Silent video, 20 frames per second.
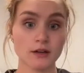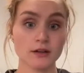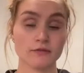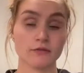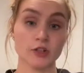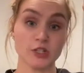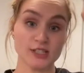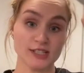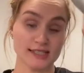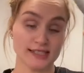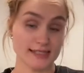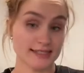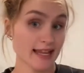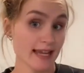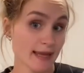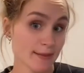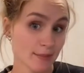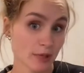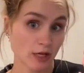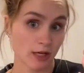Versus a
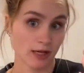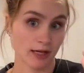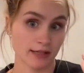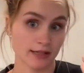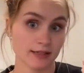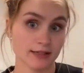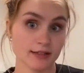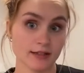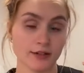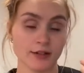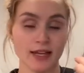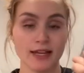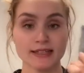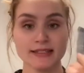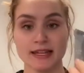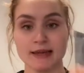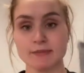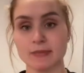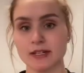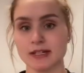tampon, okay, a
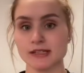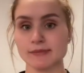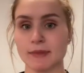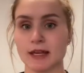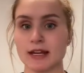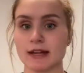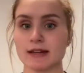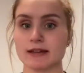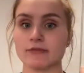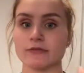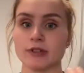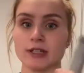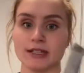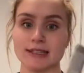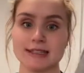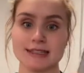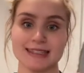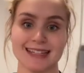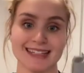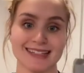tampon is made out of really
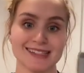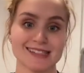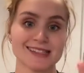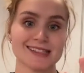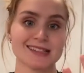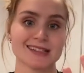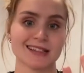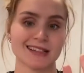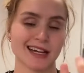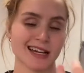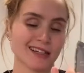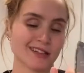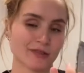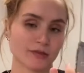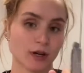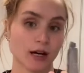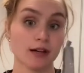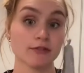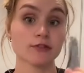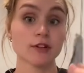dense, kind of
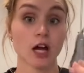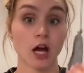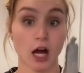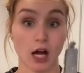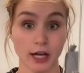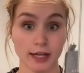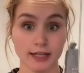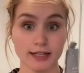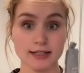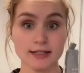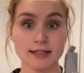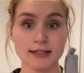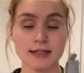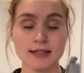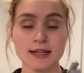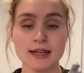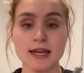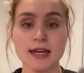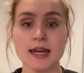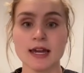rough cotton,
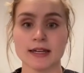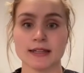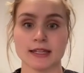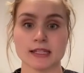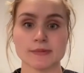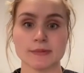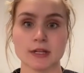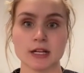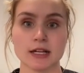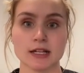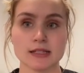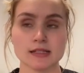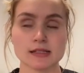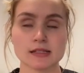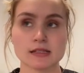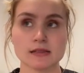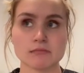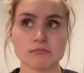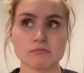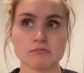and that's
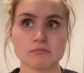because